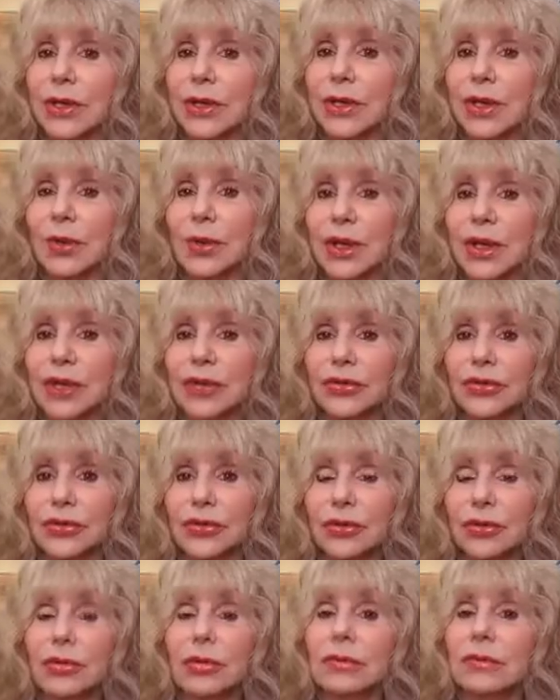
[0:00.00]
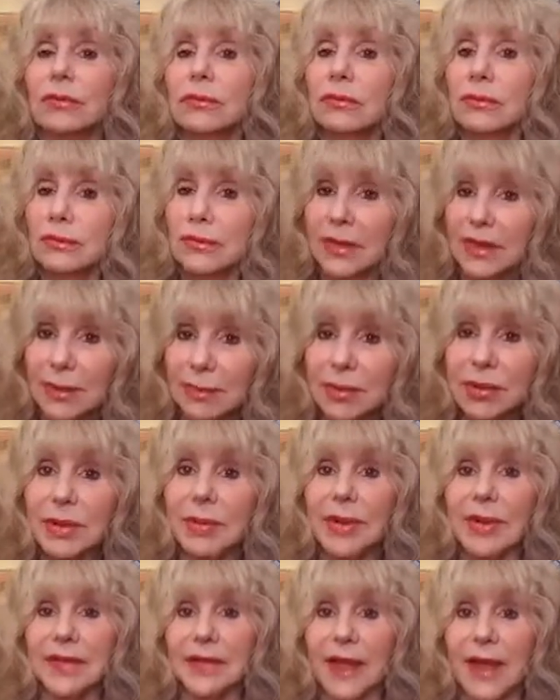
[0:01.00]
are you going to
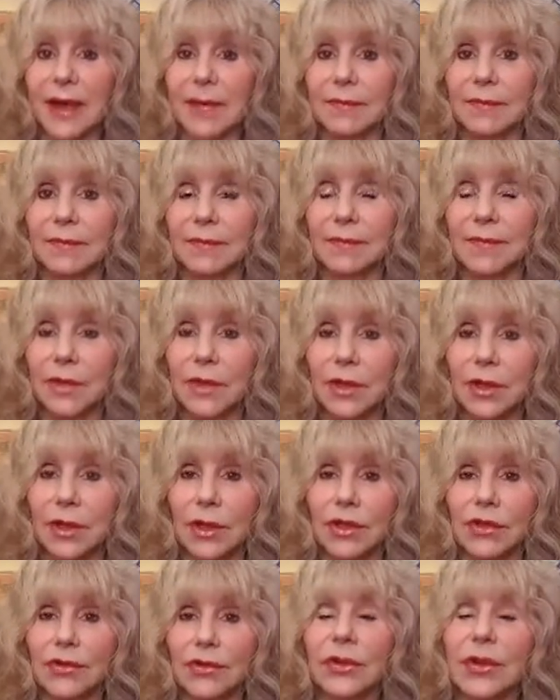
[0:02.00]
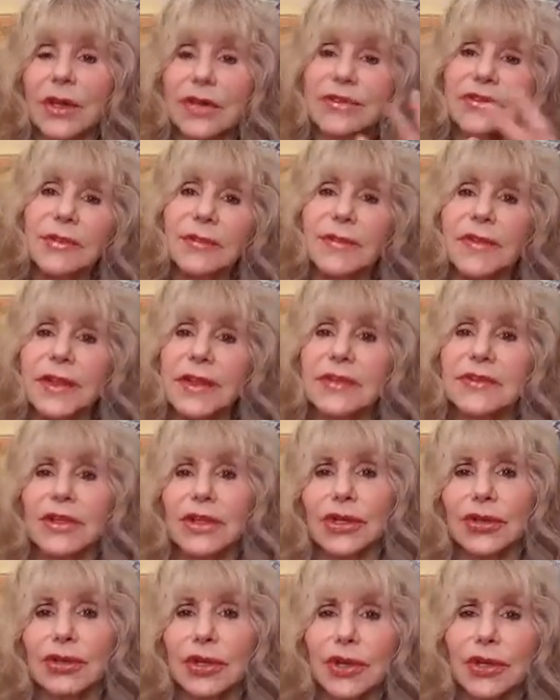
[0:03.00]
implement that? So here's some things
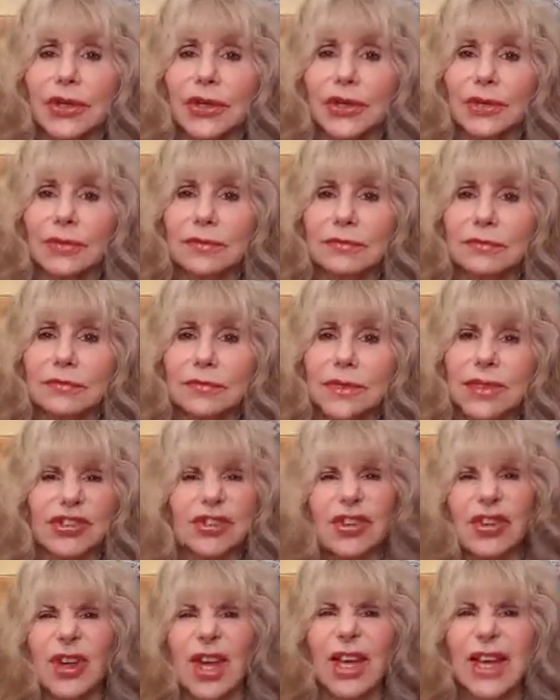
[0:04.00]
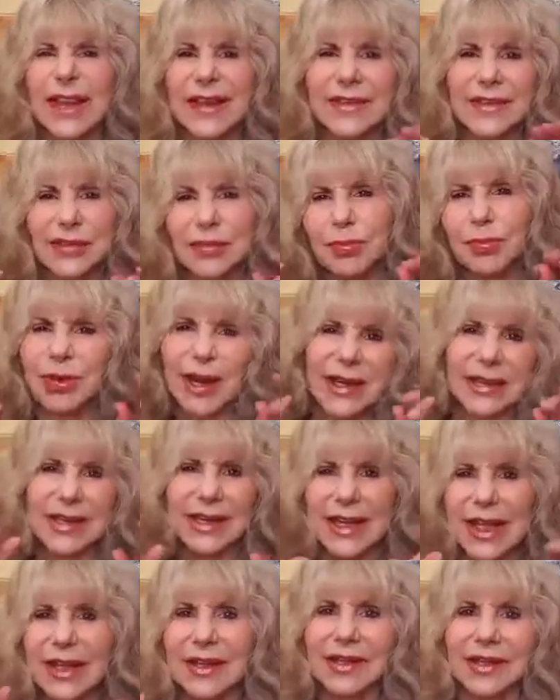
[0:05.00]
that you can do, because you know I like this
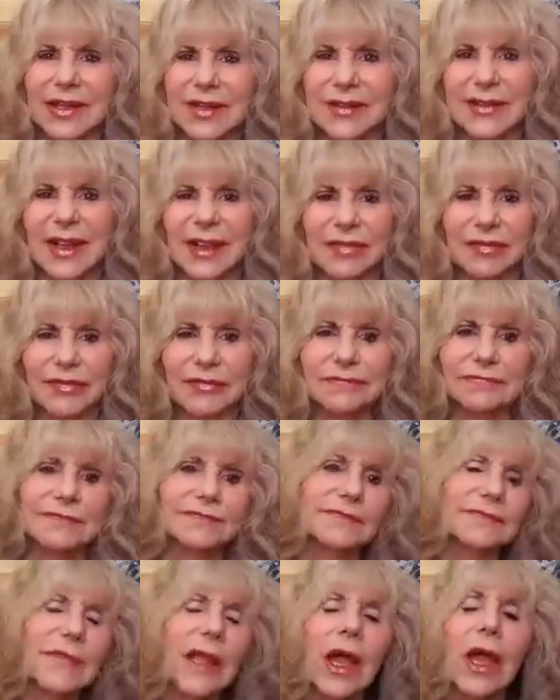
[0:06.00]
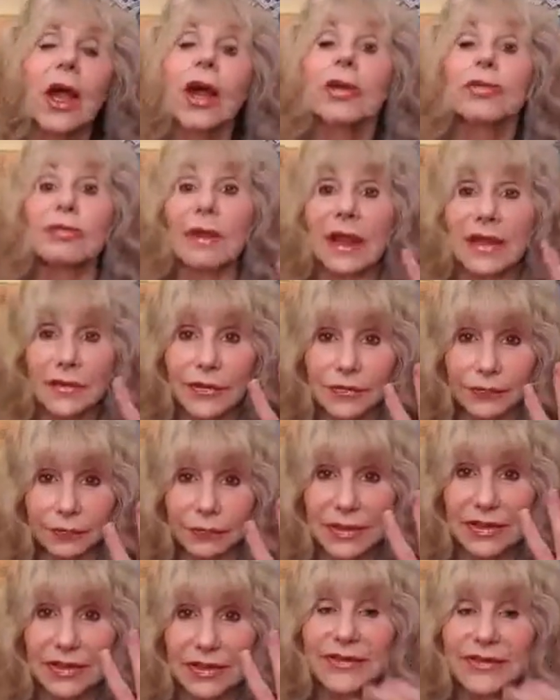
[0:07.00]
practicality stuff. Write
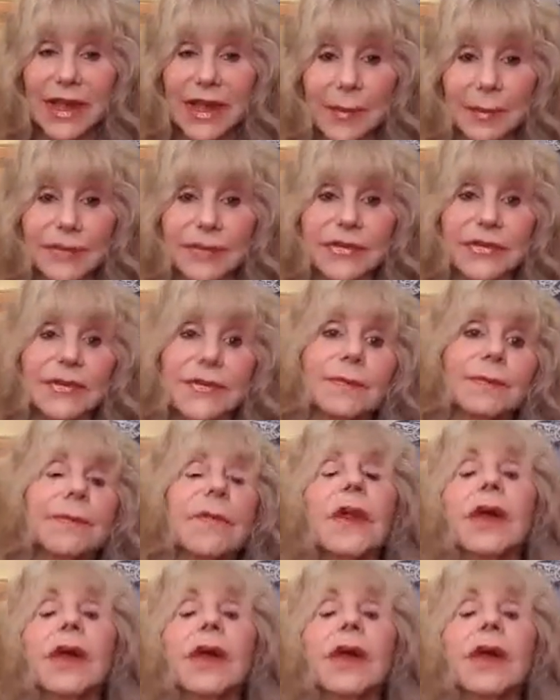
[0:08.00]
3 steps